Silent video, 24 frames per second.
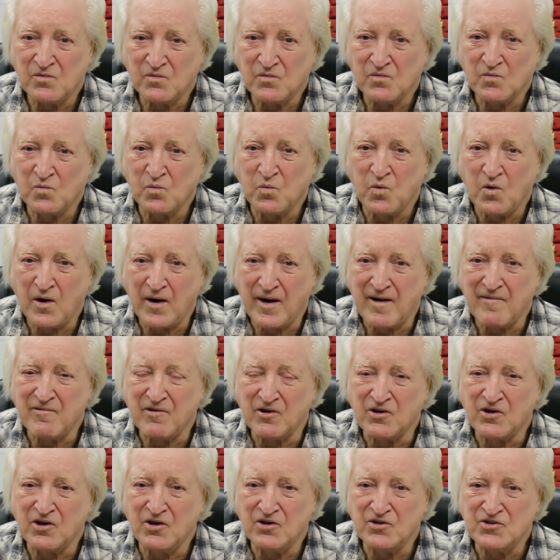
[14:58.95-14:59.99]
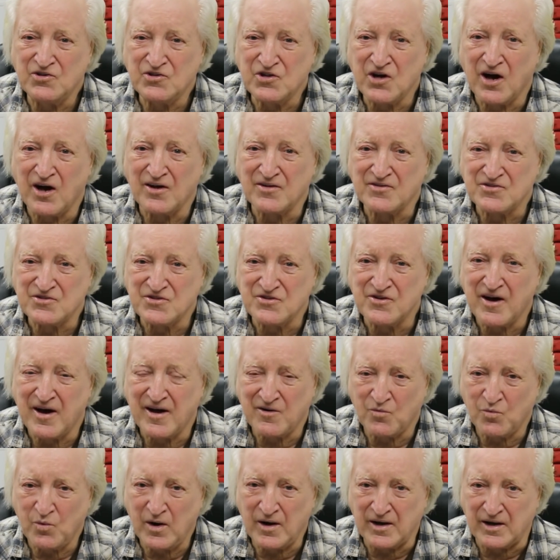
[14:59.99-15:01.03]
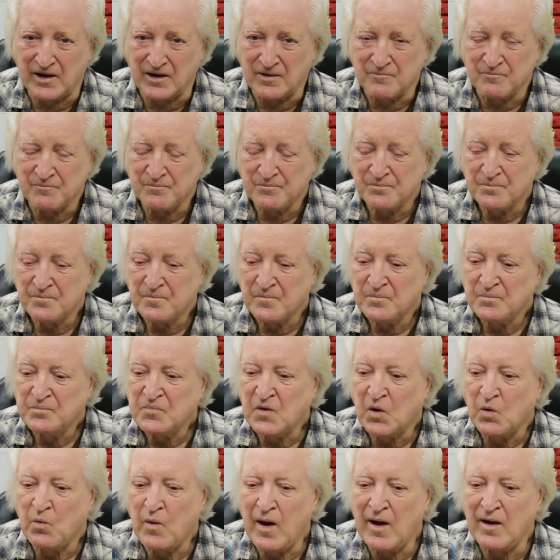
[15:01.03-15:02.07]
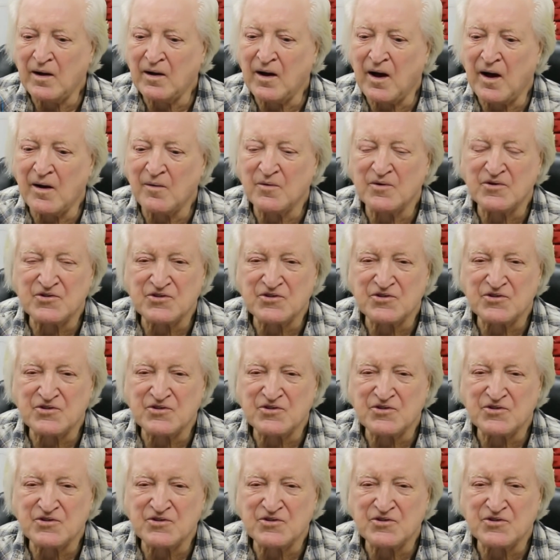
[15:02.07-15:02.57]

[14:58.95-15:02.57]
whatever good chance you had of winning. Well, I was